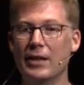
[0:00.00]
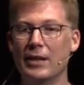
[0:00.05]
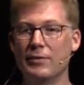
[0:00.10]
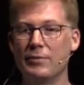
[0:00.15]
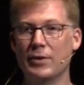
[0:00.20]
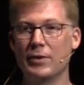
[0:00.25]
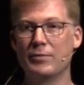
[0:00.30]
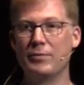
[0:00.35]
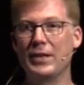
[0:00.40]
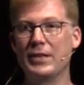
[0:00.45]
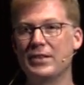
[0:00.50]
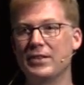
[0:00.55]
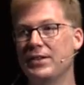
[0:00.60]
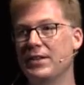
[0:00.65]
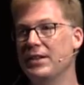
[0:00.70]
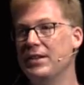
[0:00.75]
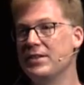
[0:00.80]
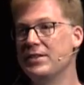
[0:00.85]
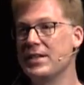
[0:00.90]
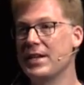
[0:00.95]
If a vendor
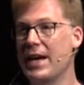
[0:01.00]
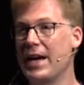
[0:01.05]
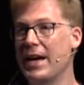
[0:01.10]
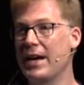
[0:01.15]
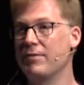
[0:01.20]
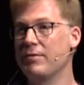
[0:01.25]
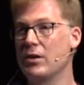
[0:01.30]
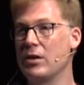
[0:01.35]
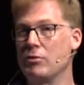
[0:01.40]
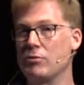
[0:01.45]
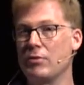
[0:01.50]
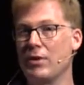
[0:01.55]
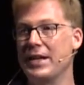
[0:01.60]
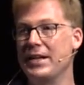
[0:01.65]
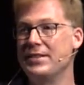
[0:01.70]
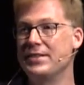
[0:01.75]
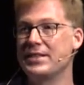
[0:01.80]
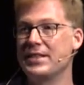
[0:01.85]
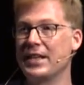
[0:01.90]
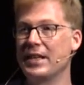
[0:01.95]
needed to have a
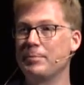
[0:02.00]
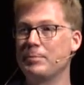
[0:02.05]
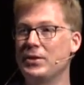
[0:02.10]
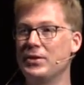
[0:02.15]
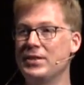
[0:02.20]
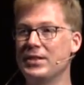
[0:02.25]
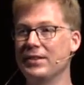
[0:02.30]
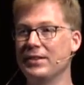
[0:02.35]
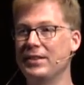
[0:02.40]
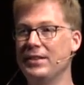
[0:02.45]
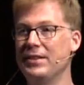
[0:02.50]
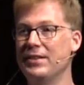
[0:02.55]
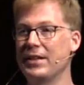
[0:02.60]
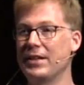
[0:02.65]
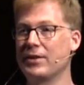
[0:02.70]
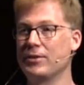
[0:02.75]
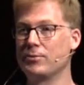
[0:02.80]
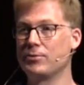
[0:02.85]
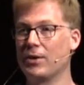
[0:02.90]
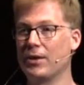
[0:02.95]
RAID setup utility, they
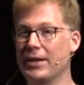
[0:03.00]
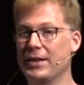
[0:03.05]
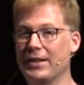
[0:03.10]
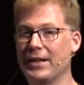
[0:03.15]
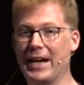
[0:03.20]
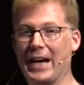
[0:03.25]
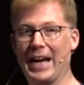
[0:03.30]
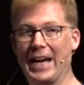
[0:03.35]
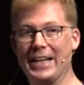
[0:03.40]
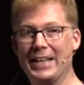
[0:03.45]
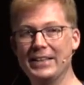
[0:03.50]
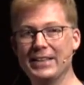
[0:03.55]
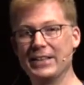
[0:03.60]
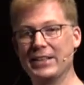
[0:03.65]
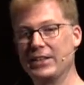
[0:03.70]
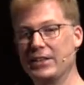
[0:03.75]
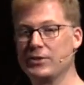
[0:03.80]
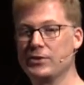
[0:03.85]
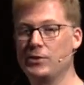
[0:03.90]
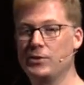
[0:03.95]
could write a
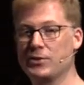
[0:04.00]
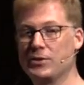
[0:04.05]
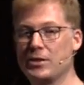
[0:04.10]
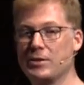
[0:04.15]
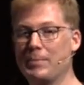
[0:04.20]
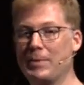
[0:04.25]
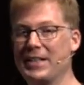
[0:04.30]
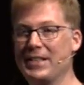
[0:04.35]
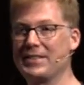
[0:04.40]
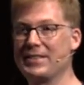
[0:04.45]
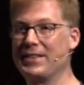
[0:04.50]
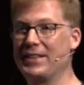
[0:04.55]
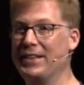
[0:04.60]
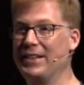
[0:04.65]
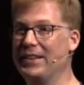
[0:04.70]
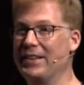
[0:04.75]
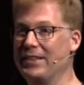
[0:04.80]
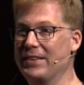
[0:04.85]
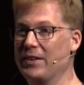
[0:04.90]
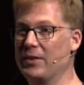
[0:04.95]
Linux user space
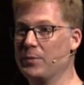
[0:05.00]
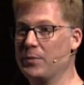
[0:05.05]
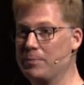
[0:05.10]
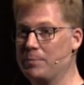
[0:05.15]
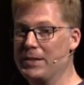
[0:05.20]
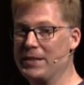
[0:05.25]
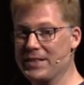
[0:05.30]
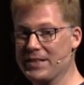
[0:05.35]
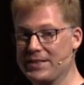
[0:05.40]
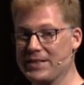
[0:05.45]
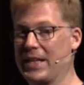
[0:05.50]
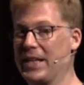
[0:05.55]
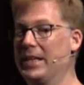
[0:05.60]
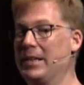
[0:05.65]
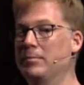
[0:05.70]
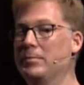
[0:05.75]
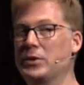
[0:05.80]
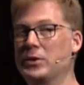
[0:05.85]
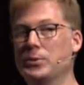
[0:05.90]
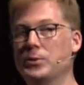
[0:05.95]
thing and then it would be the
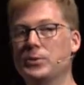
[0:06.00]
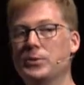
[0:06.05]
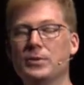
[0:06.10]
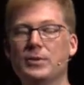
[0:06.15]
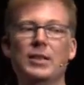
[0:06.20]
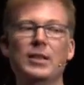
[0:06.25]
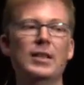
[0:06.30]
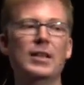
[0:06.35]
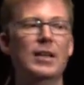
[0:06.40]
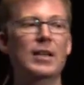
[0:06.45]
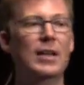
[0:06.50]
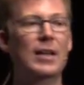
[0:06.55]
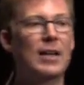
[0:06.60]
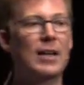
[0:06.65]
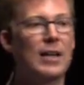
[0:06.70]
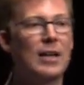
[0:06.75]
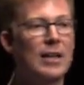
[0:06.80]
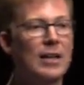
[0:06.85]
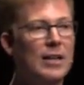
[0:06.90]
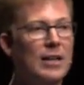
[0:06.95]
same tool.
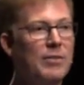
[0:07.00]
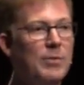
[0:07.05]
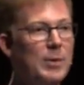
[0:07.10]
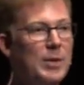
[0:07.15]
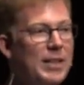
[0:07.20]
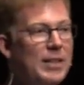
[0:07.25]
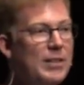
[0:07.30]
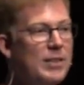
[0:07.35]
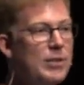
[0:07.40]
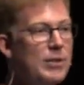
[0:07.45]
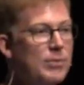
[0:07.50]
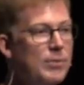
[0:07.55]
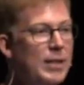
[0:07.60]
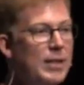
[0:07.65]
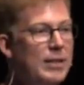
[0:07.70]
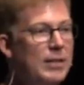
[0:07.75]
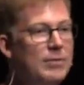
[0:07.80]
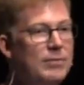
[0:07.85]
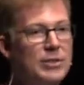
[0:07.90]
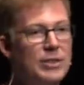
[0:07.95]
If we needed to
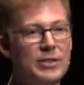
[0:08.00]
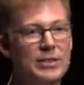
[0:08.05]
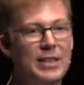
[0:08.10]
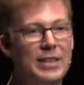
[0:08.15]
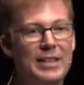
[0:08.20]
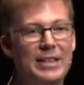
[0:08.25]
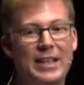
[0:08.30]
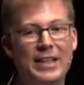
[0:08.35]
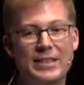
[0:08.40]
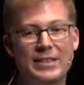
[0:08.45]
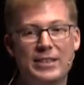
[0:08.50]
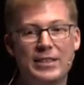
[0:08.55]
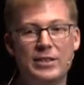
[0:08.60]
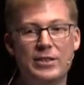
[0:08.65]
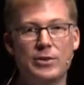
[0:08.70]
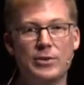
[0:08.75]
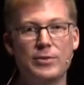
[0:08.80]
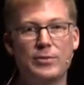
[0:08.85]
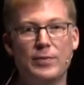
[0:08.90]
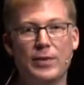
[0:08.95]
read, just say, an
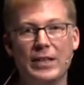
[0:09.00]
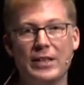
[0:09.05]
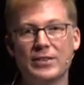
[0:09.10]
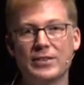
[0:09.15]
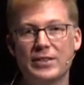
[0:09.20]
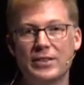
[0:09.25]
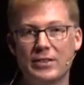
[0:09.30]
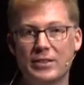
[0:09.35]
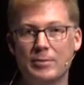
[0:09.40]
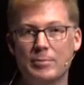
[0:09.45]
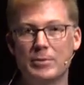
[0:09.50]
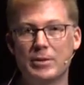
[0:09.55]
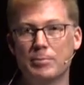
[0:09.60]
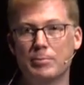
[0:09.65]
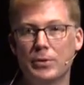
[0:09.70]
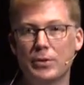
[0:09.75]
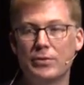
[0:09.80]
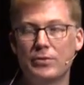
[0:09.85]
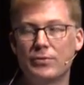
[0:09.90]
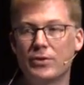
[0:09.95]
ext2 file system to
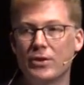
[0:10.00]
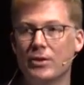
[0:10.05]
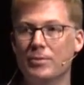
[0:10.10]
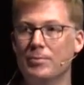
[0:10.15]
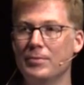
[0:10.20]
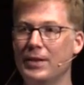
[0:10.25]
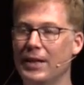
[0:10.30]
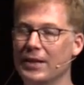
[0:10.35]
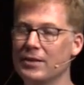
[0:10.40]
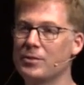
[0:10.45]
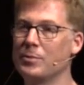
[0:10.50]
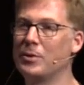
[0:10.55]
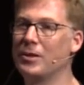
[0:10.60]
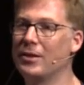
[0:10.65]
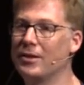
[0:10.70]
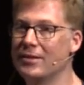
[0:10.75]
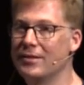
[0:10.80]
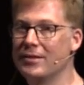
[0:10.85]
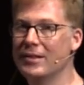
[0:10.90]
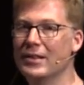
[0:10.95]
boot from, guess
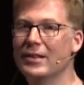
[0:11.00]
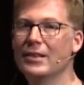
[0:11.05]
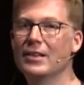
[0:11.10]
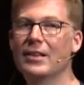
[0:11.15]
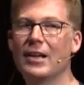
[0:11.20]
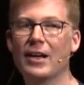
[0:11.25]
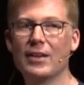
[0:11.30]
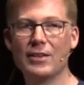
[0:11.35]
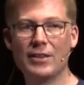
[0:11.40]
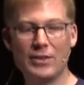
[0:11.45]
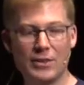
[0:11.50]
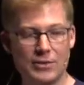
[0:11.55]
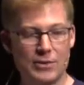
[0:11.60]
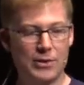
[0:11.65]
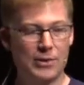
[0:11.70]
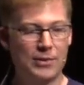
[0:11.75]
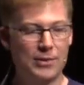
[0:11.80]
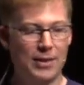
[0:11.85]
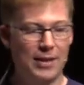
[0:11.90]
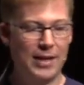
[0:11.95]
what? A Linux
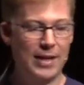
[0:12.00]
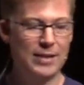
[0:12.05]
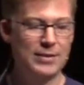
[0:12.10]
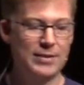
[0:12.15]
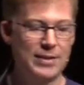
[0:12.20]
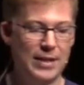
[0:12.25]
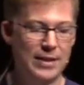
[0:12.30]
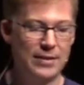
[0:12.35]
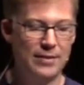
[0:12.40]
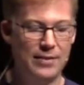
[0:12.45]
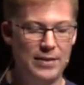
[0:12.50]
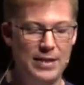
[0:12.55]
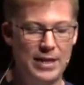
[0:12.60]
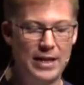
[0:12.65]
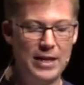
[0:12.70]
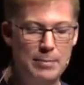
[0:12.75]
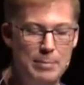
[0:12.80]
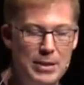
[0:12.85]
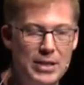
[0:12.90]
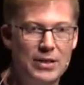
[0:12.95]
kernel has that, and the
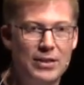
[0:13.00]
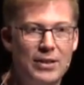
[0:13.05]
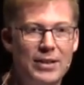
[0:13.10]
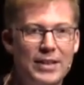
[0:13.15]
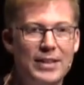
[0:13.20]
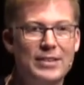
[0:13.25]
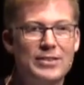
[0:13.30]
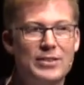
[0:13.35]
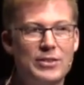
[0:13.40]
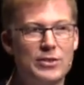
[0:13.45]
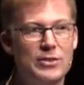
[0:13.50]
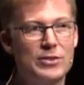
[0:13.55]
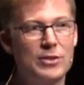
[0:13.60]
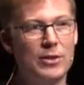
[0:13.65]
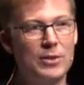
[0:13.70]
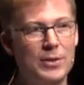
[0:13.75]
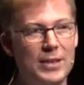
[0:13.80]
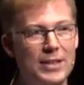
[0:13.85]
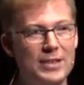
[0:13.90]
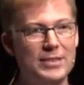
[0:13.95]
API is just
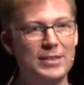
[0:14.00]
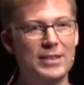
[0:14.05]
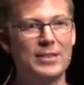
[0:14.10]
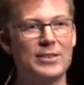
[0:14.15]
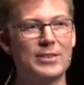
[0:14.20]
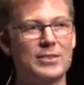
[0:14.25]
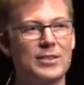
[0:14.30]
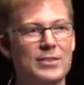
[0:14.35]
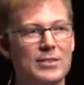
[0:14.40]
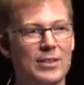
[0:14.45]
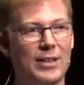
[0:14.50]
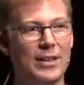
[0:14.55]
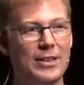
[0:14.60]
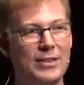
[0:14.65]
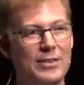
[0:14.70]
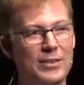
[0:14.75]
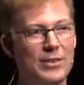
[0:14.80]
so easy because it's